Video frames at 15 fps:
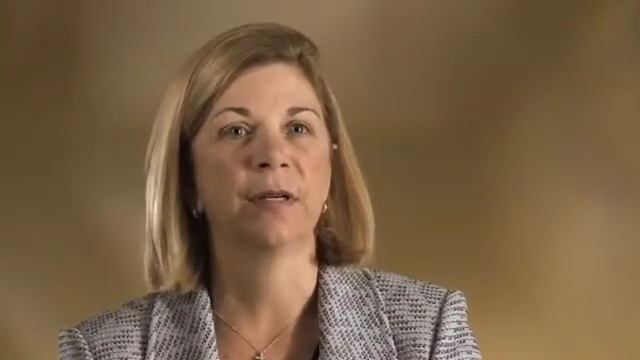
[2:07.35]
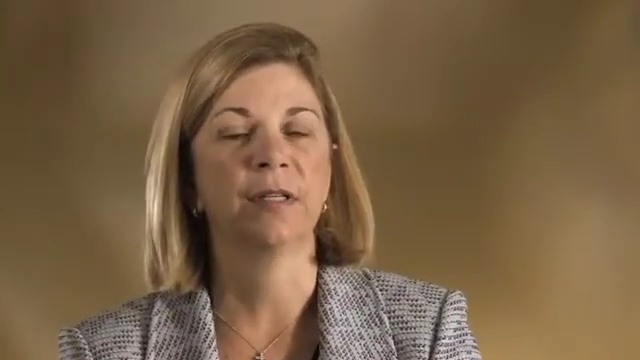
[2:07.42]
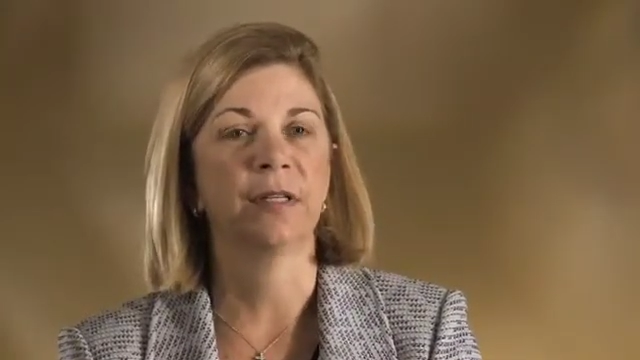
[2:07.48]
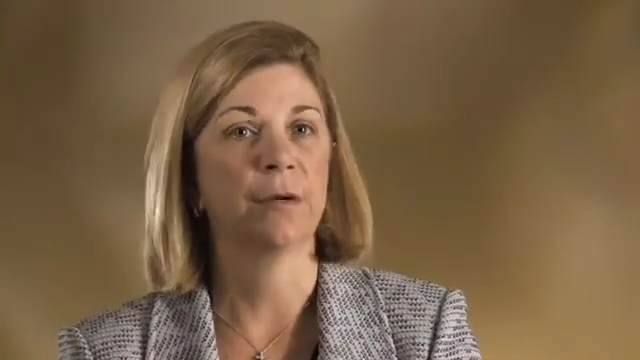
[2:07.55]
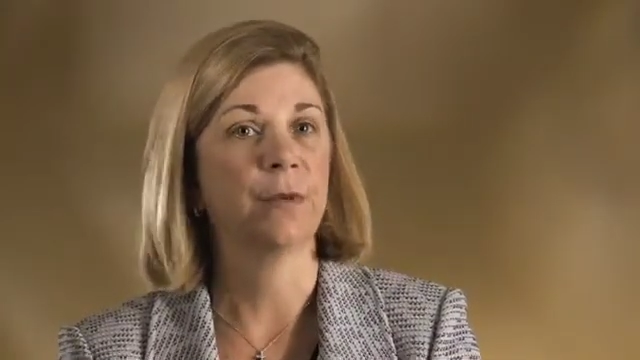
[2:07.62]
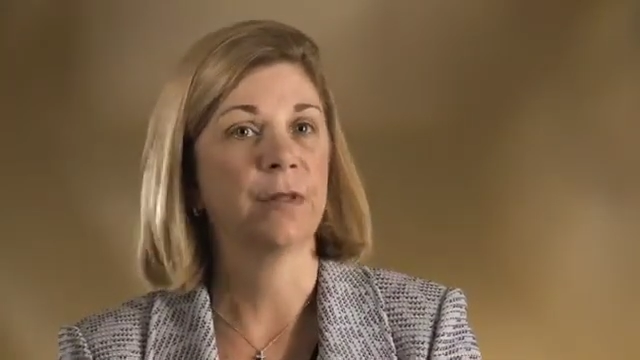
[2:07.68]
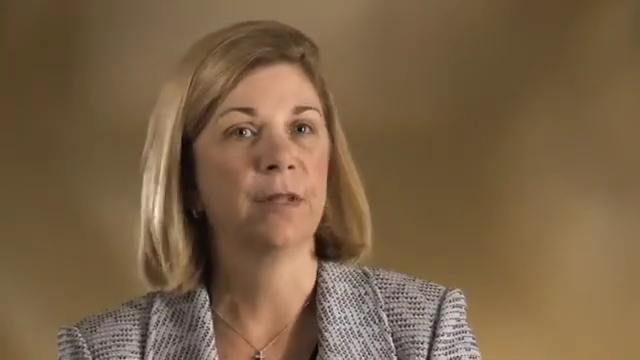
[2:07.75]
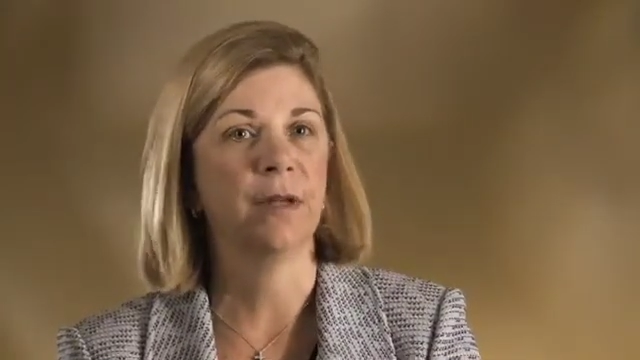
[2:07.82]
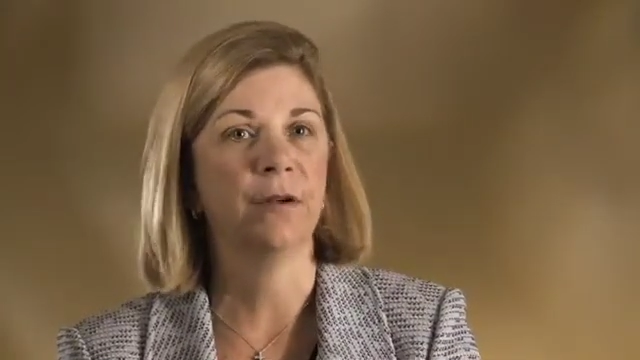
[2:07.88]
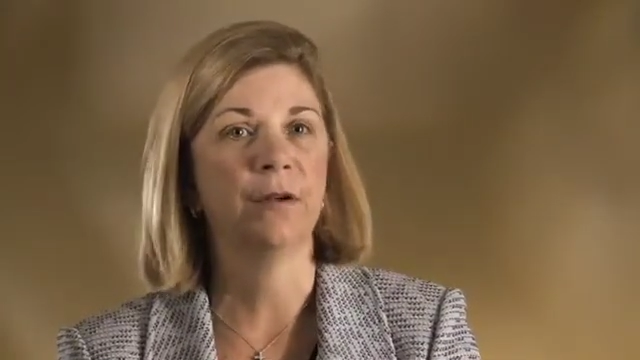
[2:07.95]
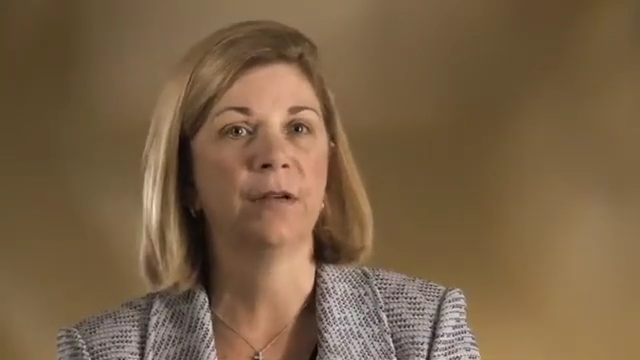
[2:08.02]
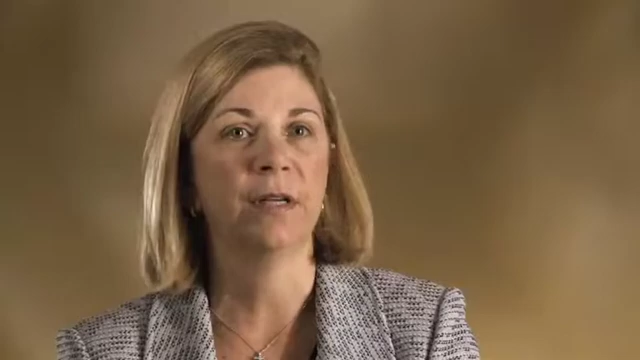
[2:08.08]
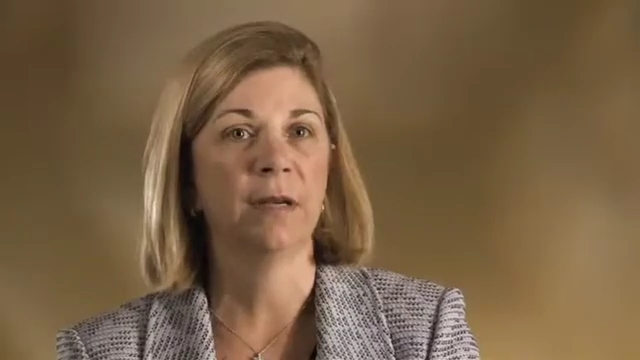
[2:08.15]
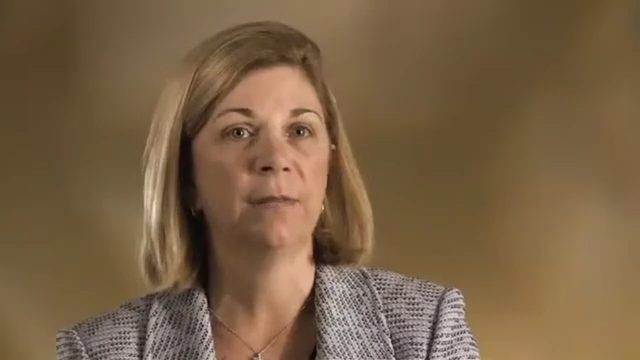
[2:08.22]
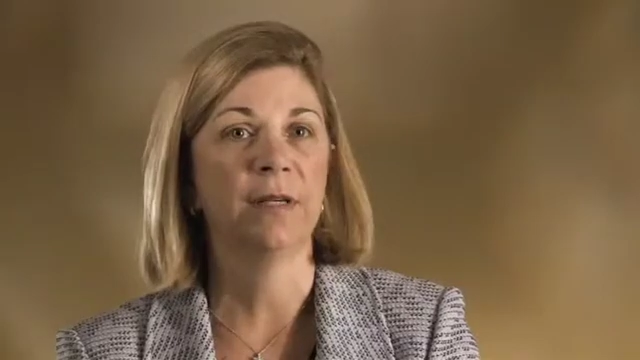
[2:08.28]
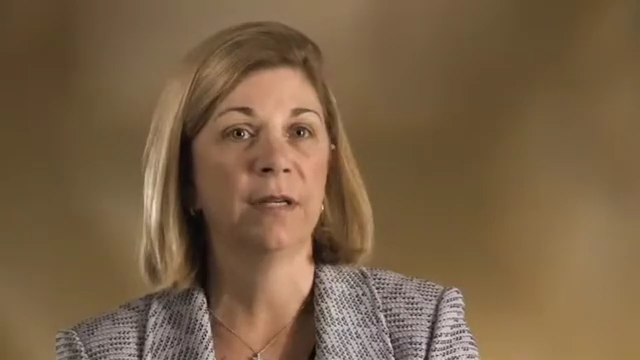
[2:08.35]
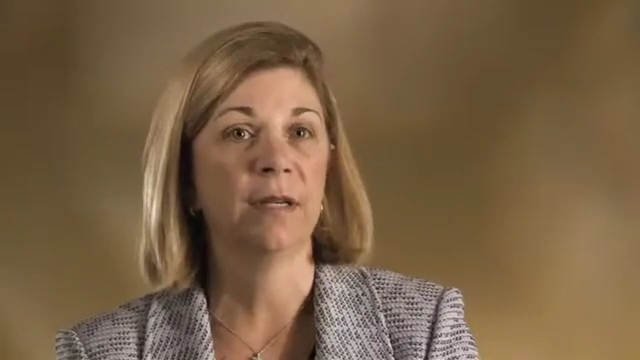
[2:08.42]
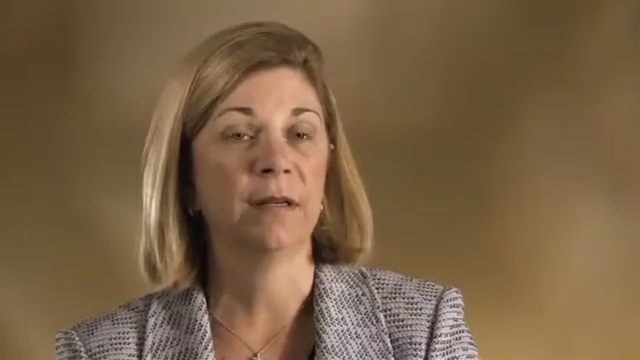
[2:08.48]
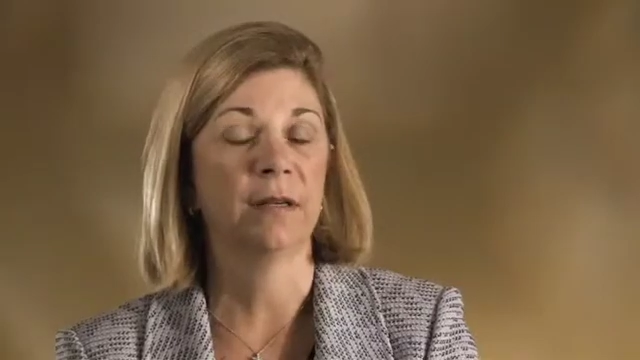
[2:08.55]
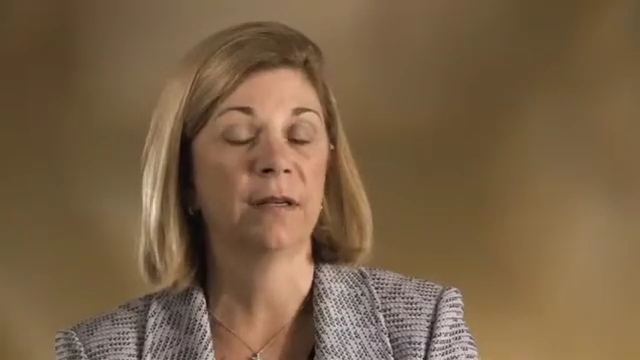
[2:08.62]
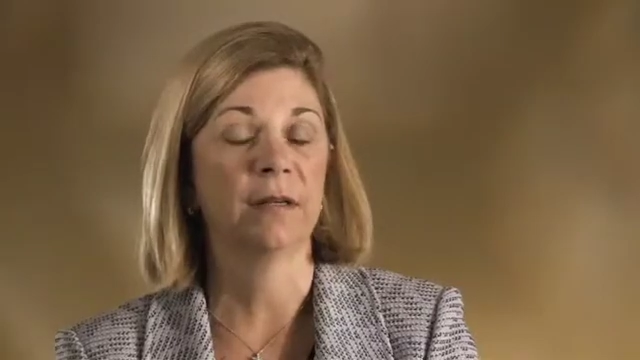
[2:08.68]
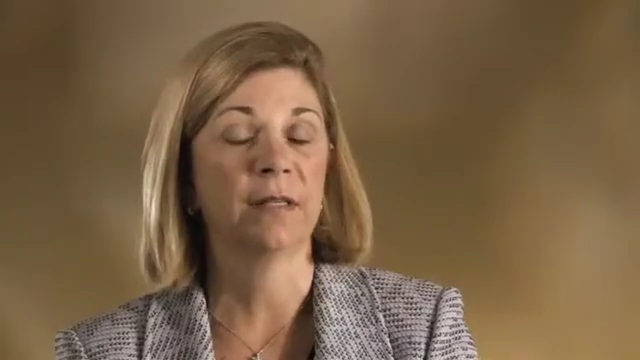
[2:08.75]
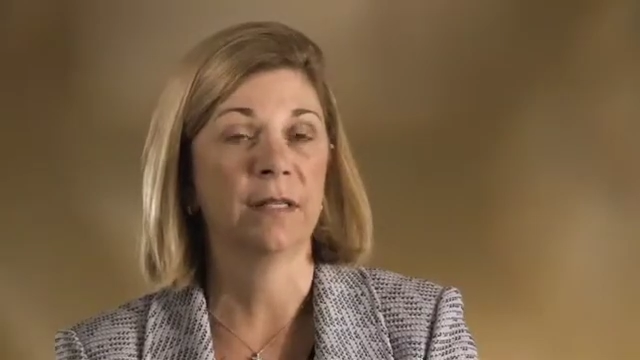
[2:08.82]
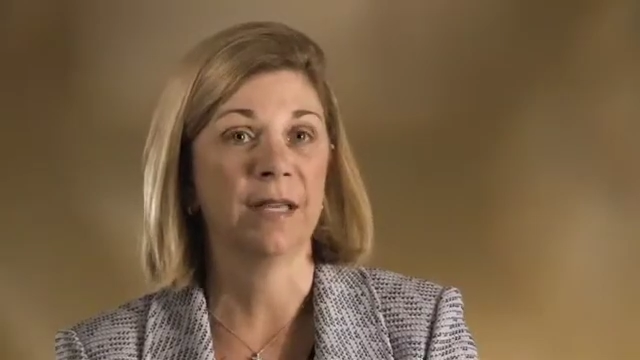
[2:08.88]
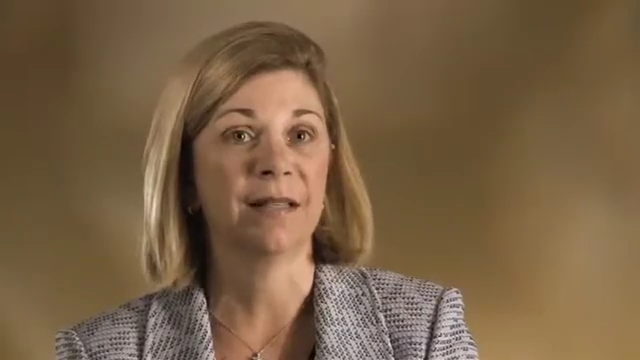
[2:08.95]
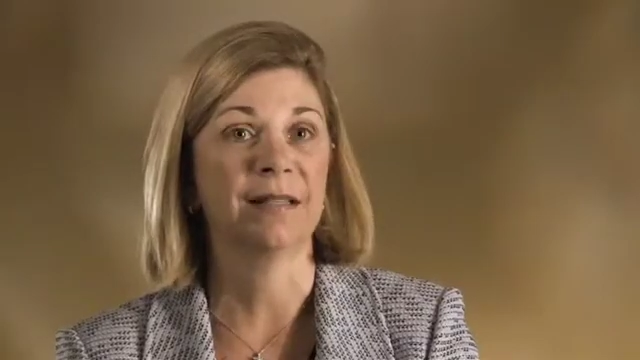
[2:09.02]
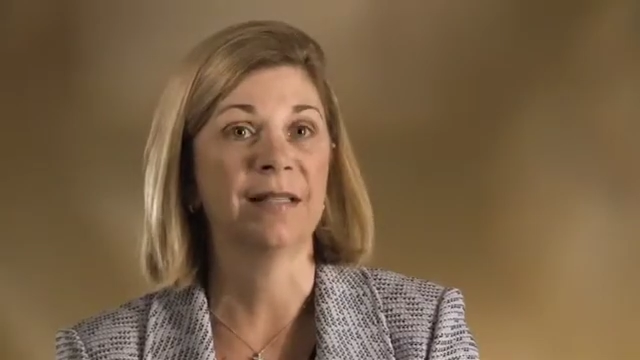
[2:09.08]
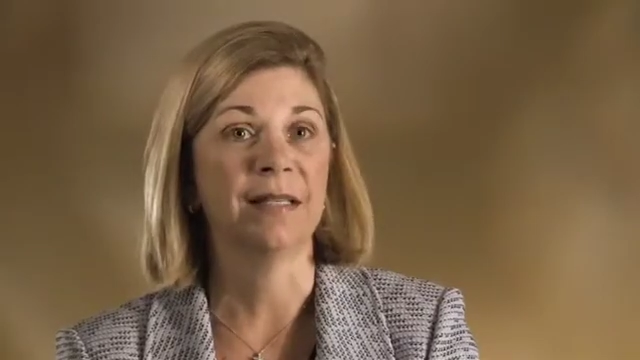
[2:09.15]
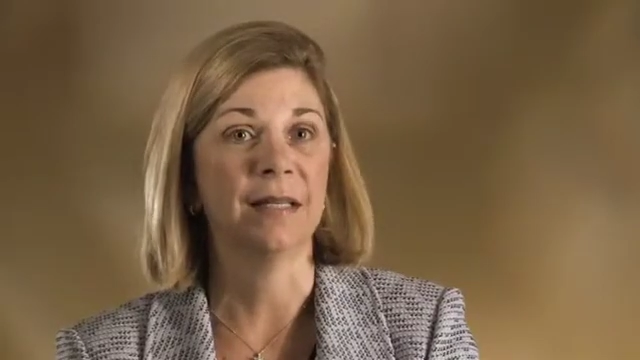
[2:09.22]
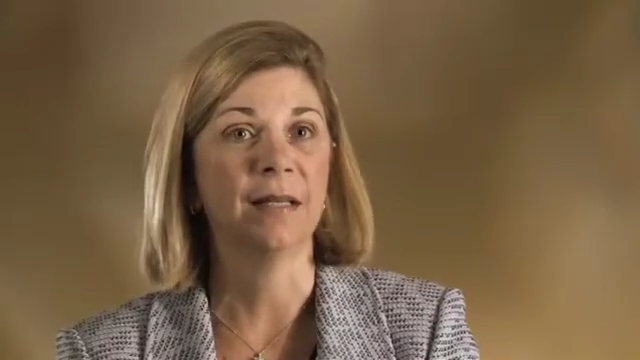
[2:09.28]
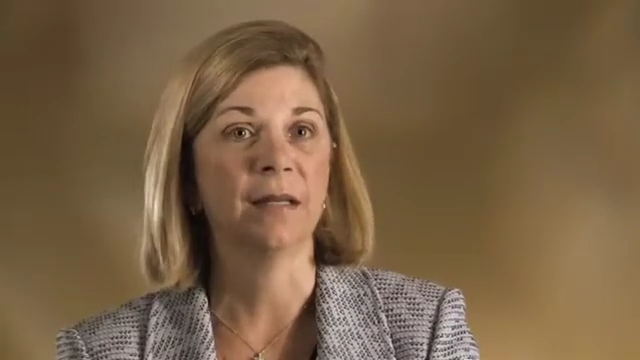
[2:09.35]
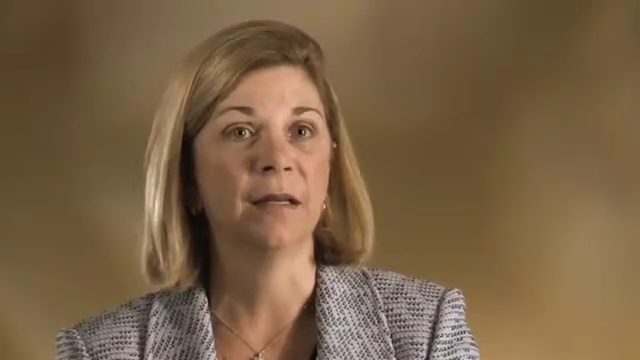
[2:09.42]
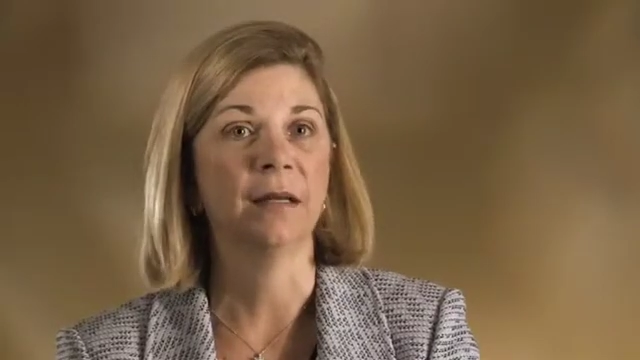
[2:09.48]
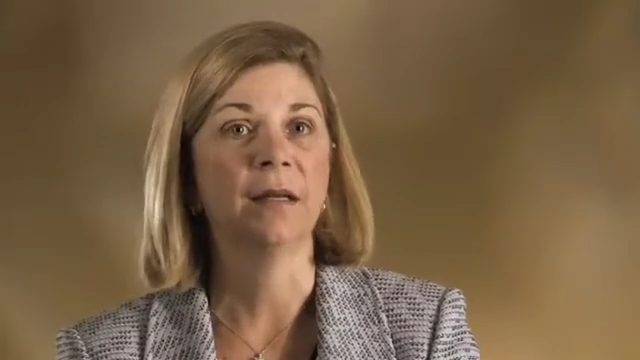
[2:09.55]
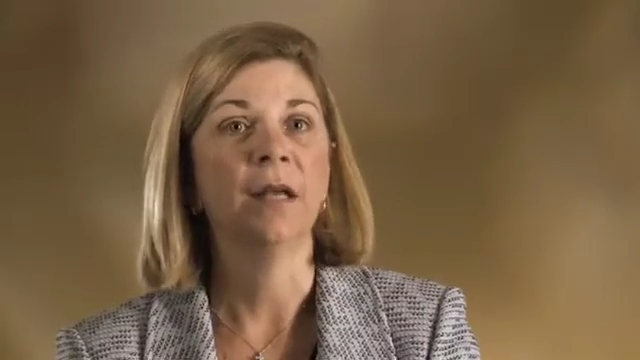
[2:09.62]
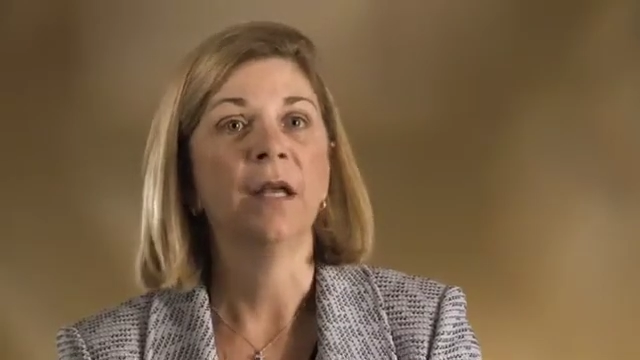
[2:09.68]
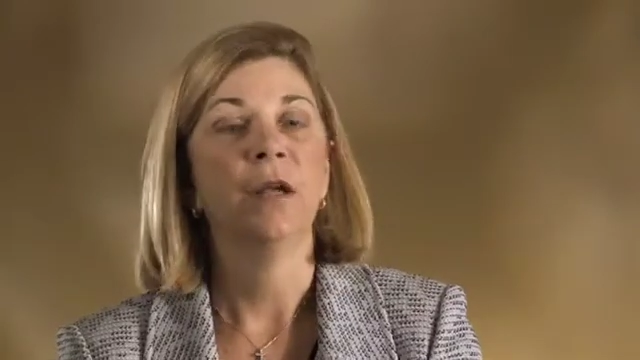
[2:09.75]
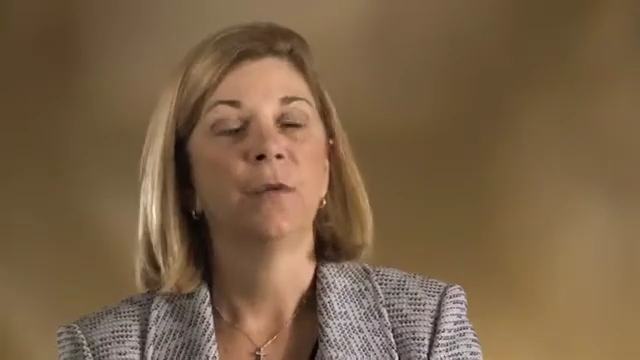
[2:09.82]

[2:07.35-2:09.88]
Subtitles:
And so what the Oncotype DX test did